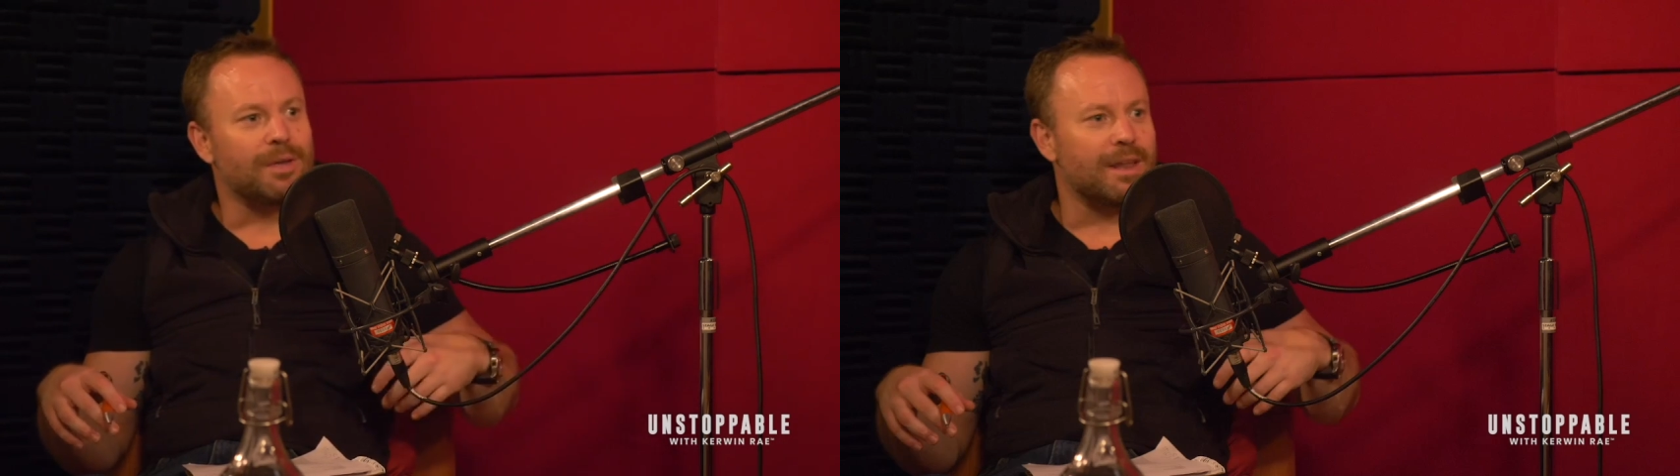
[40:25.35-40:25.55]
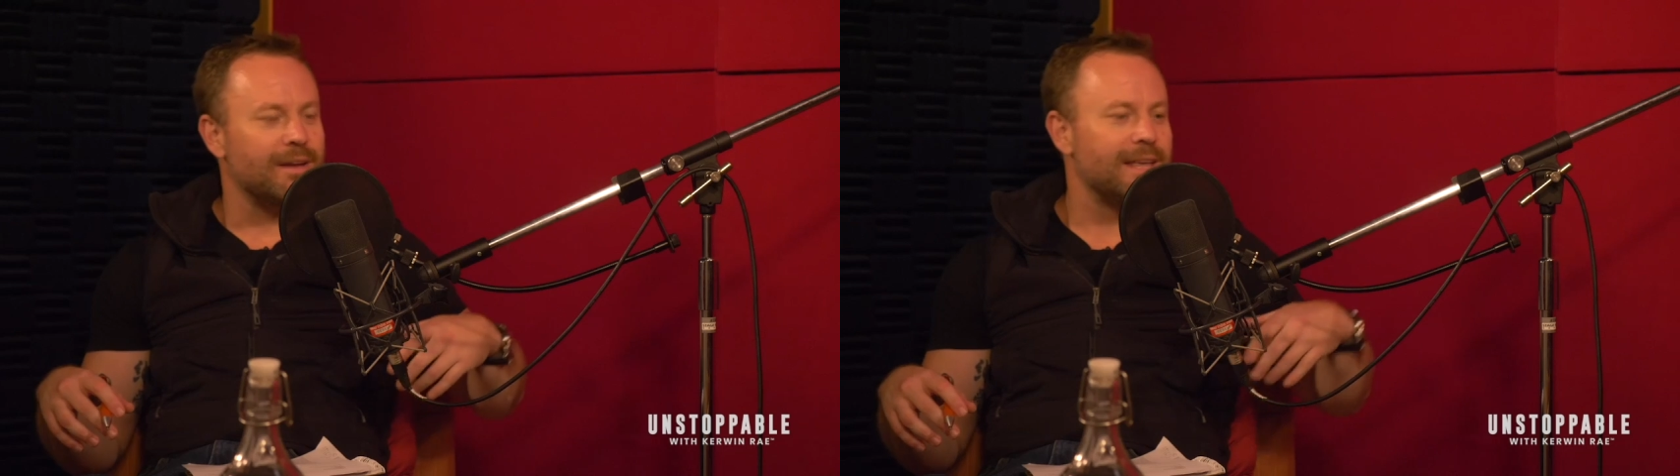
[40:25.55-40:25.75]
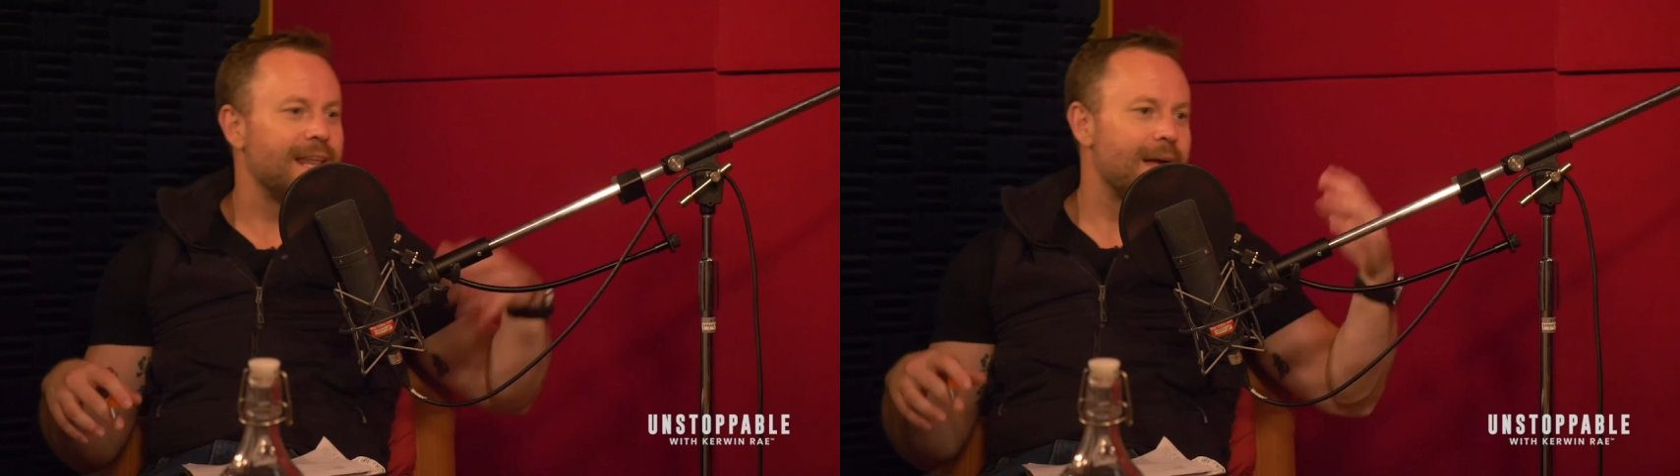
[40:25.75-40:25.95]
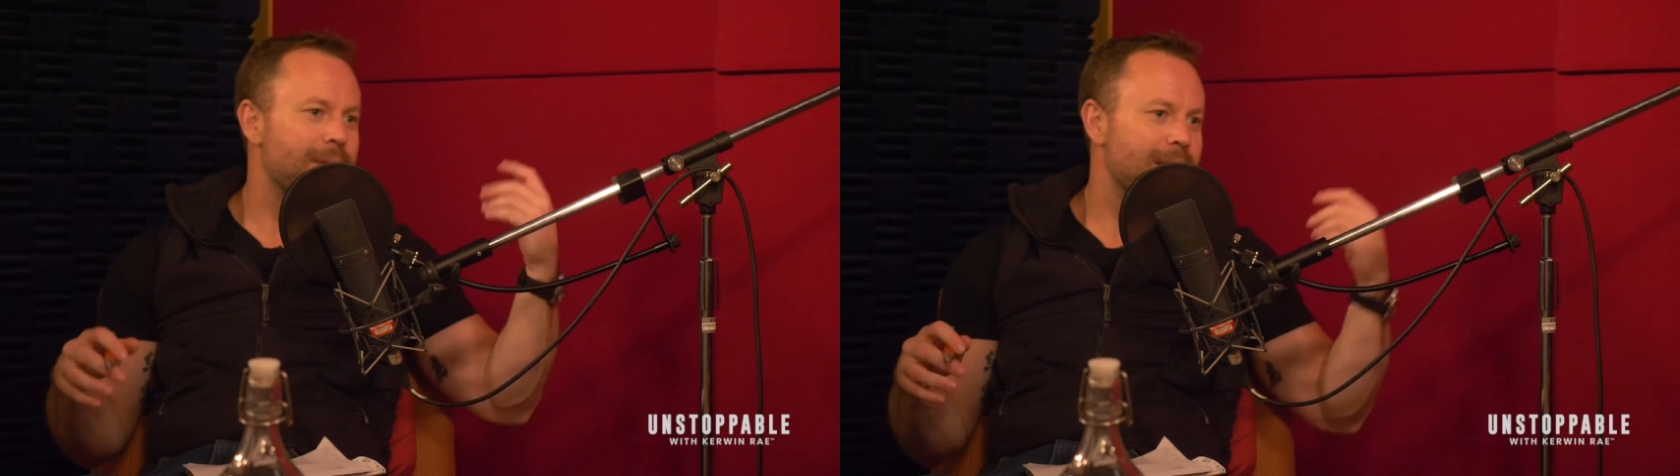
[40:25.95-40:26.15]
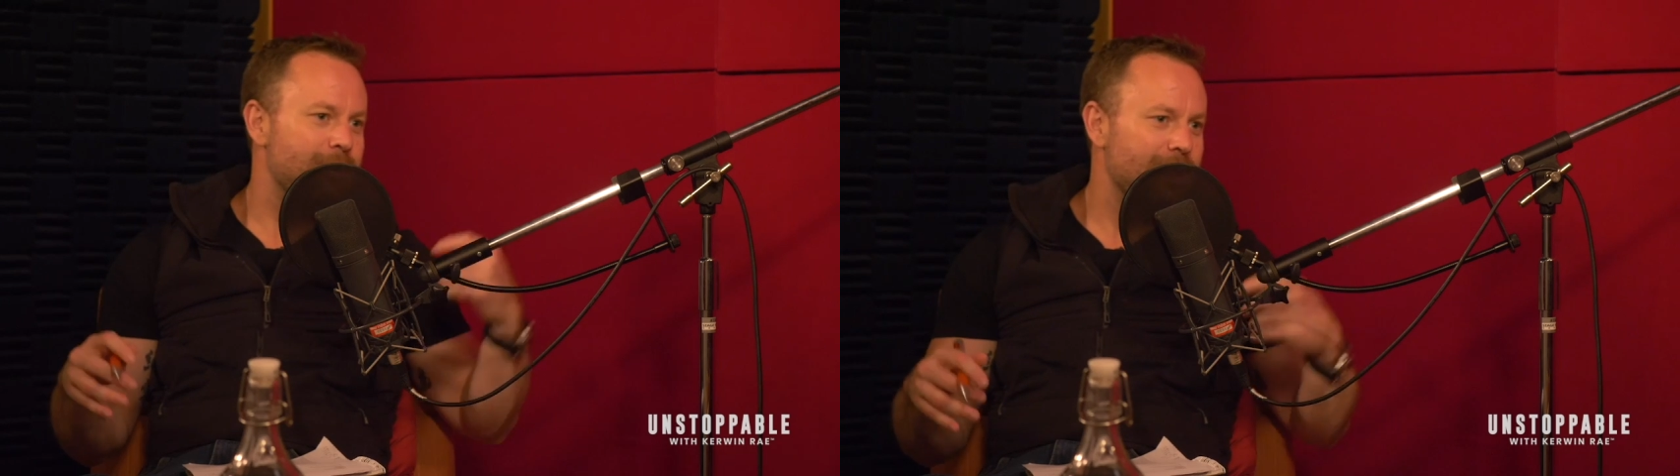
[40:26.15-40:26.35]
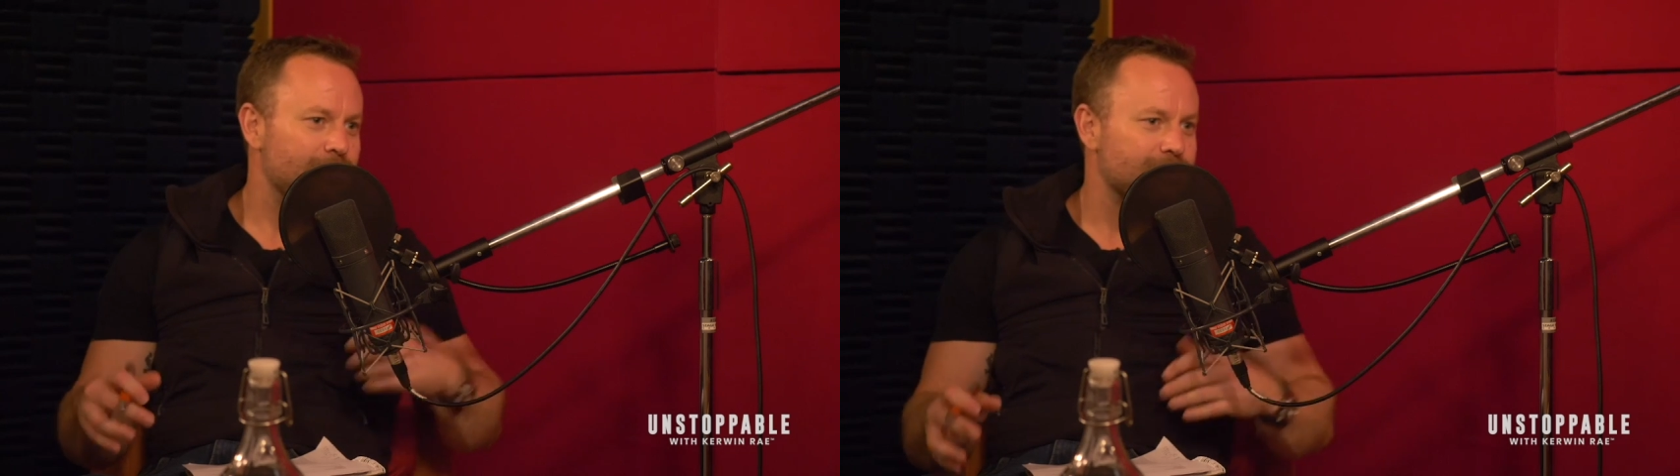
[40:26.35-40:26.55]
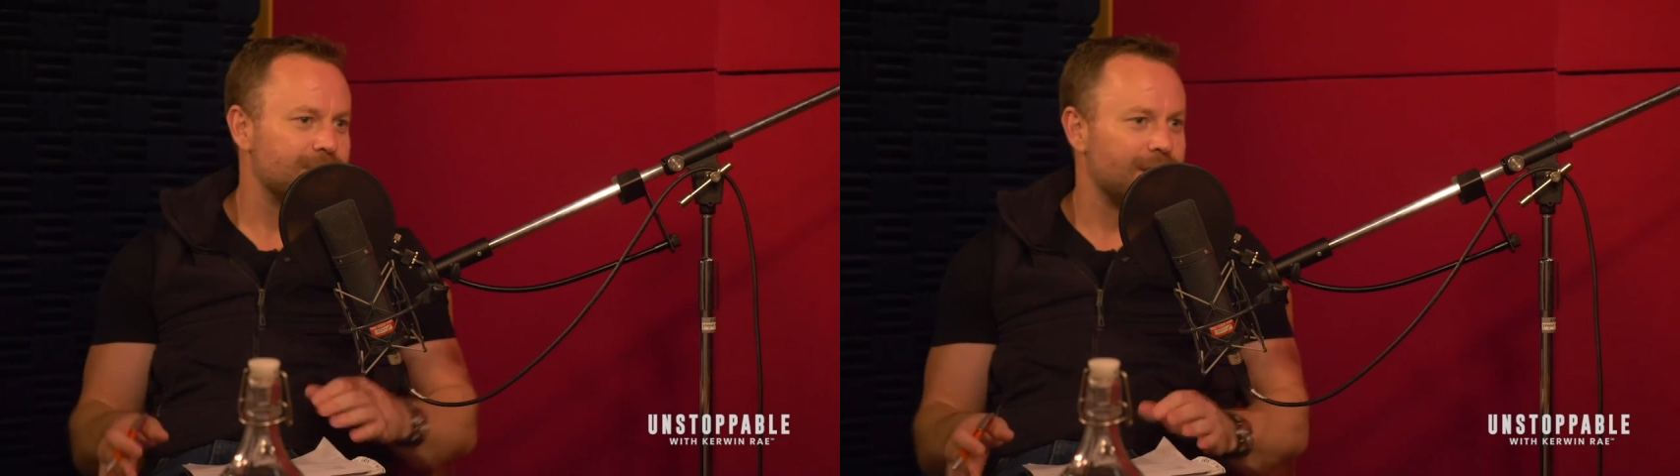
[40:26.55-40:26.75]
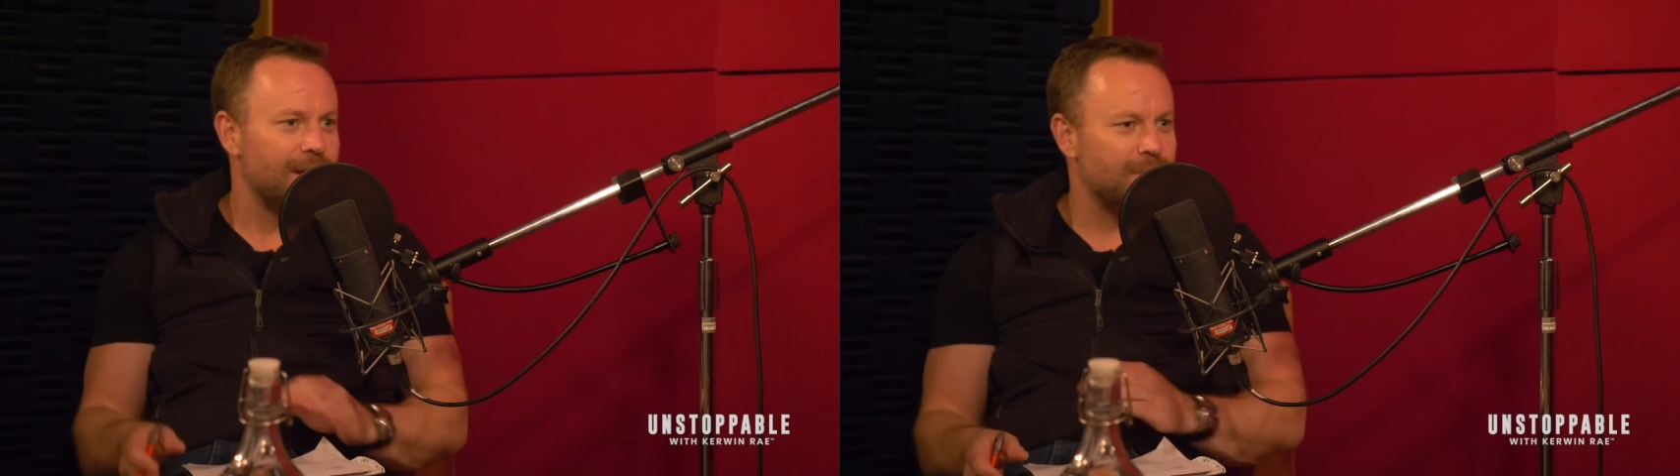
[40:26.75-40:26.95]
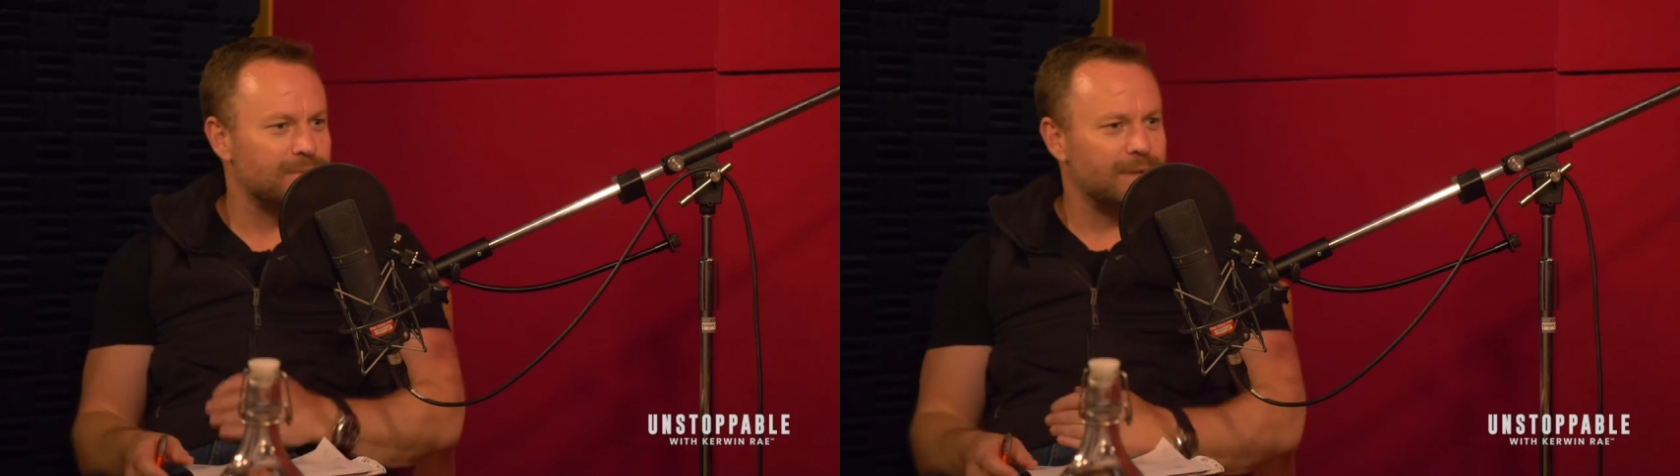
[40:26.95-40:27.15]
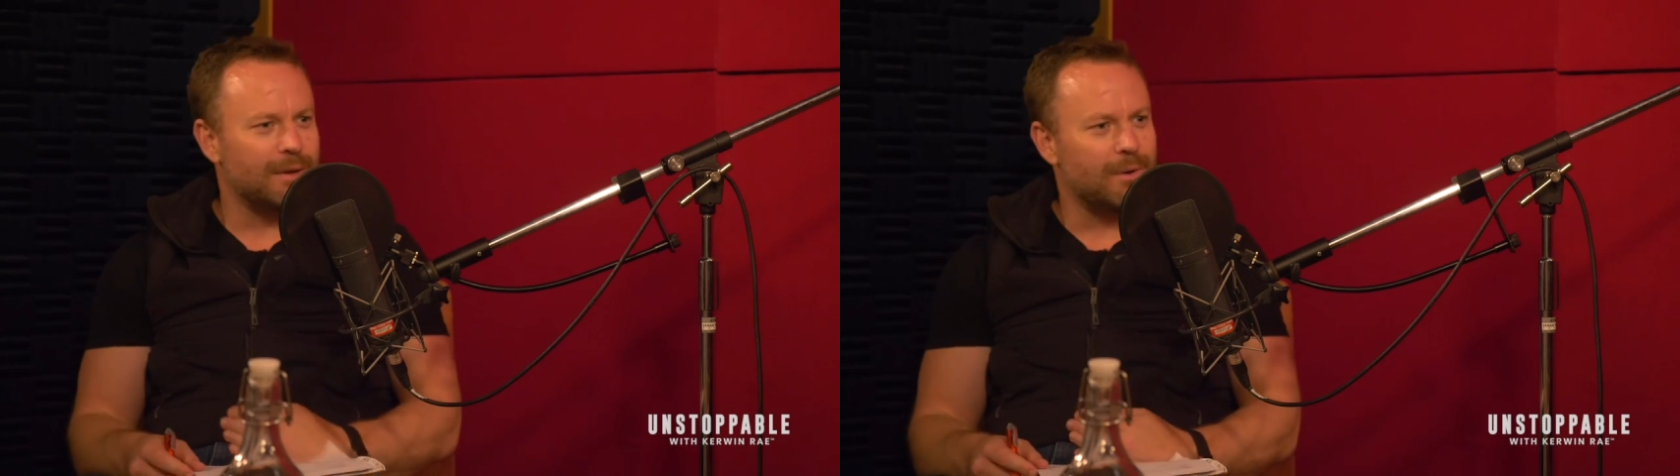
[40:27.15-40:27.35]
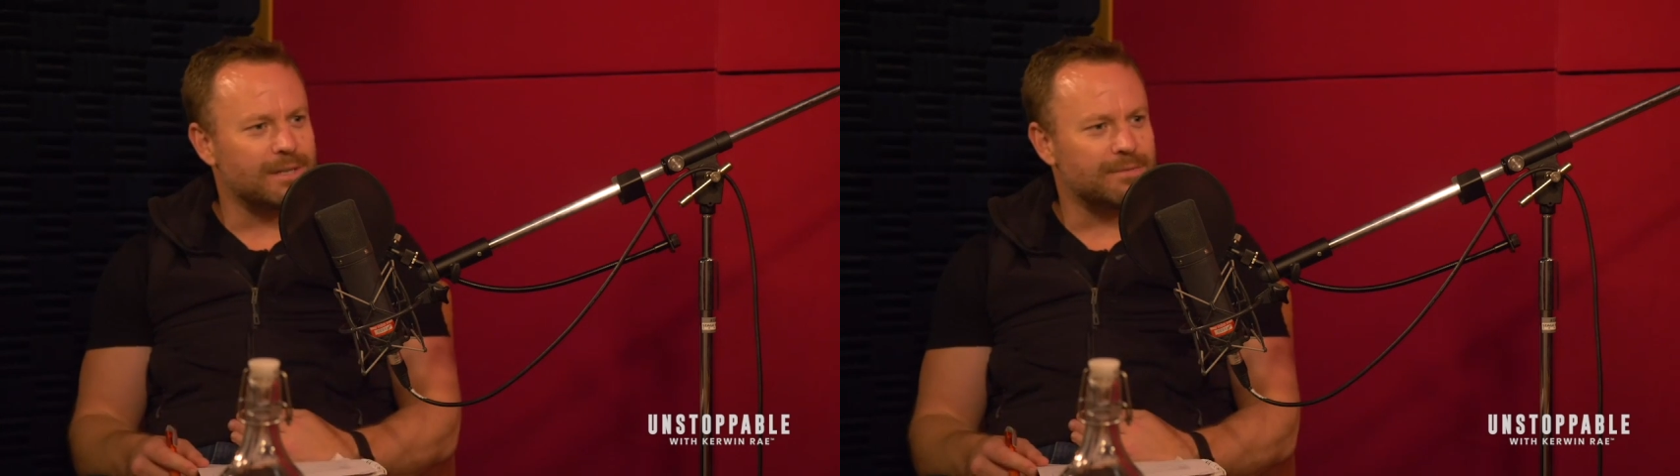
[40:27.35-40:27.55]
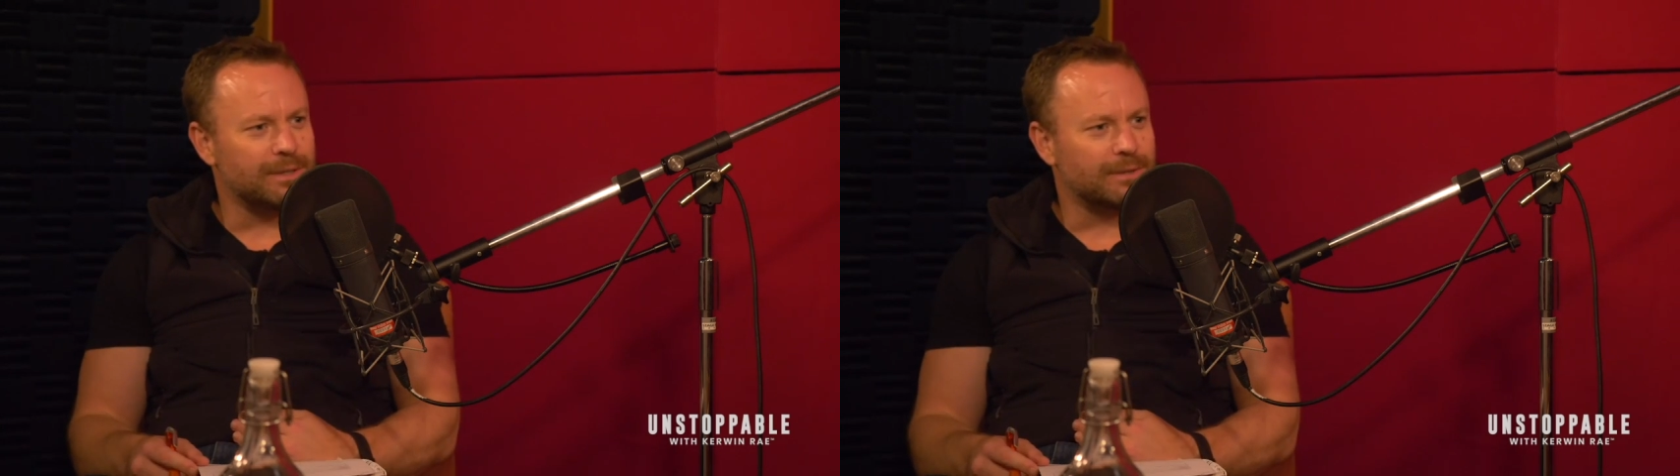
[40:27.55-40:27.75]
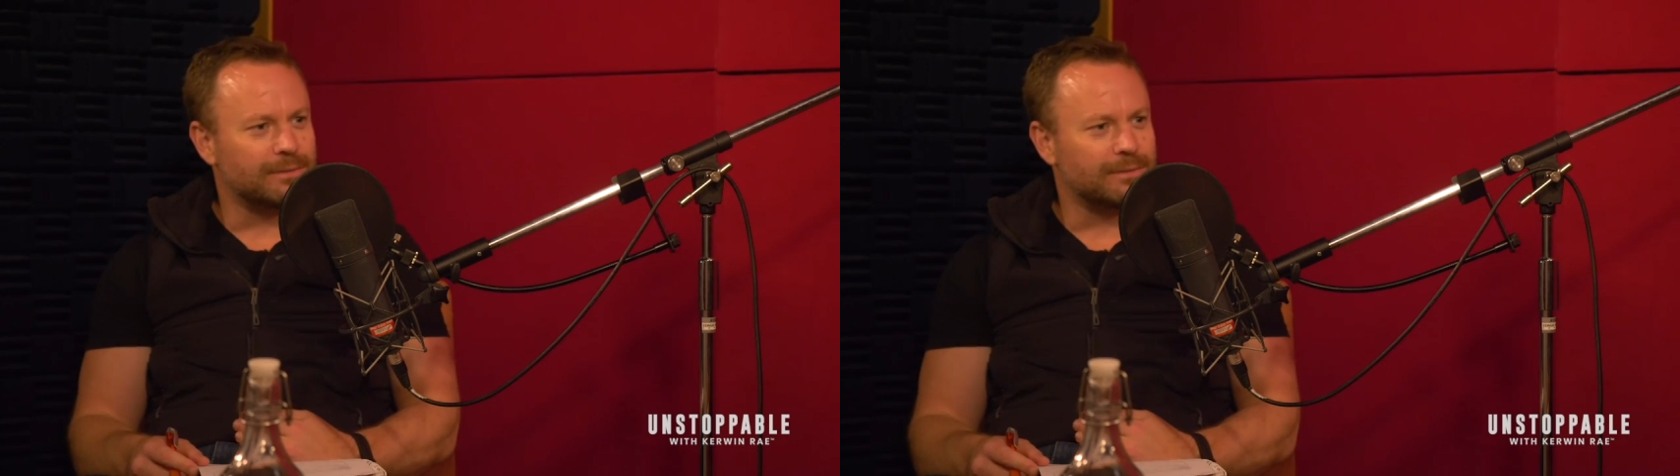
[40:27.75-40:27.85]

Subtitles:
getting up out of bed, it was really quite difficult.